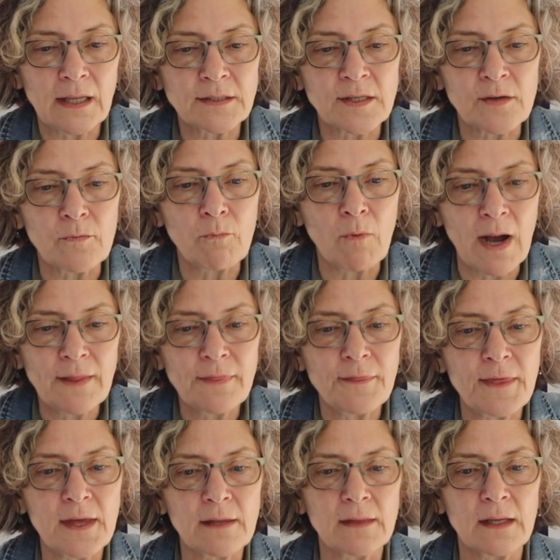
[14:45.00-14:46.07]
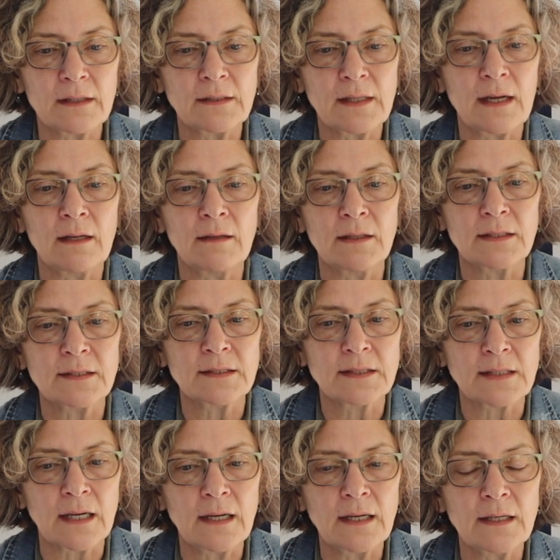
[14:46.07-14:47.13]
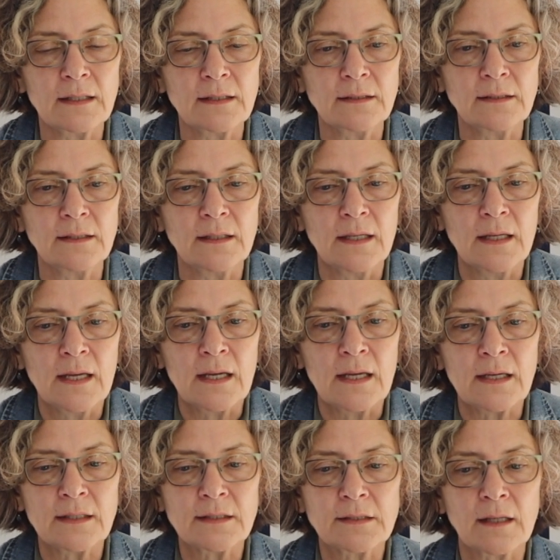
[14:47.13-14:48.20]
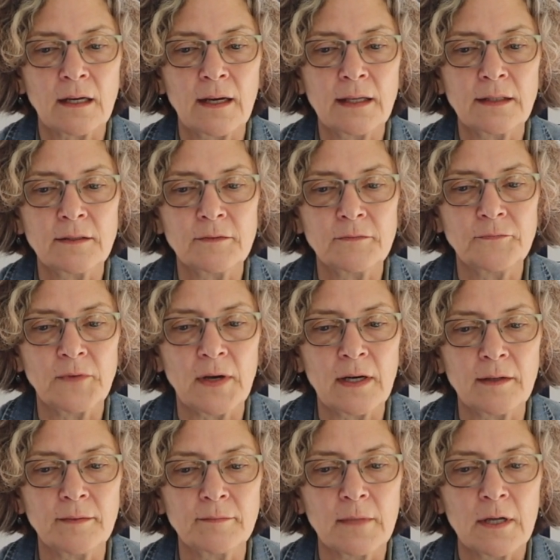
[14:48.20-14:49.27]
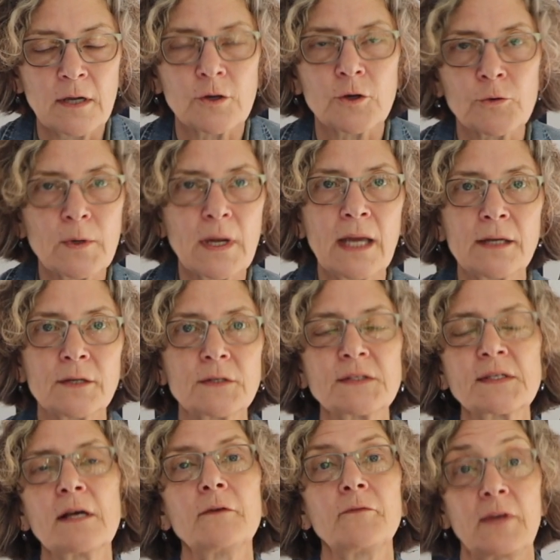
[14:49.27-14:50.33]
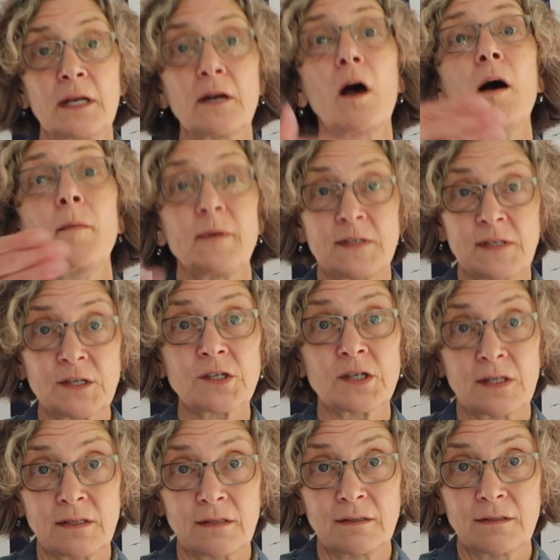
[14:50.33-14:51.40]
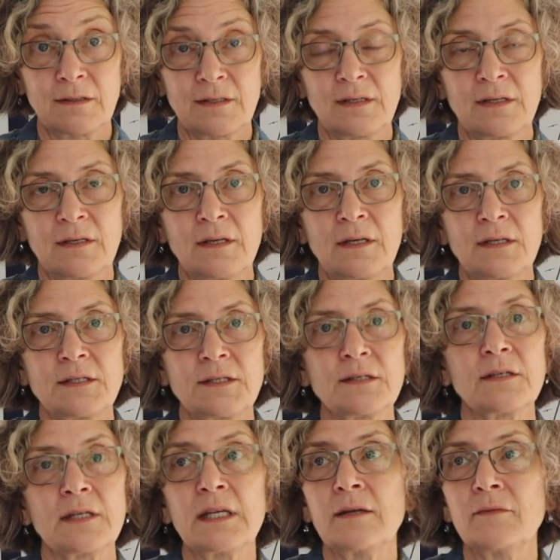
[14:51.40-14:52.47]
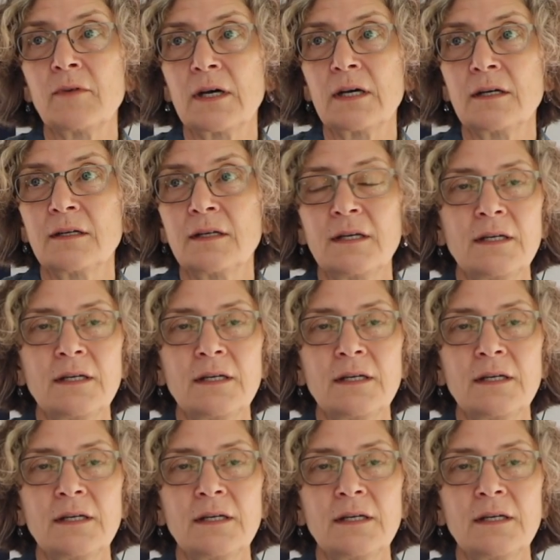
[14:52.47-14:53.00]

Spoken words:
so one thing that Nell has done is kind of create herself in opposition to Eva.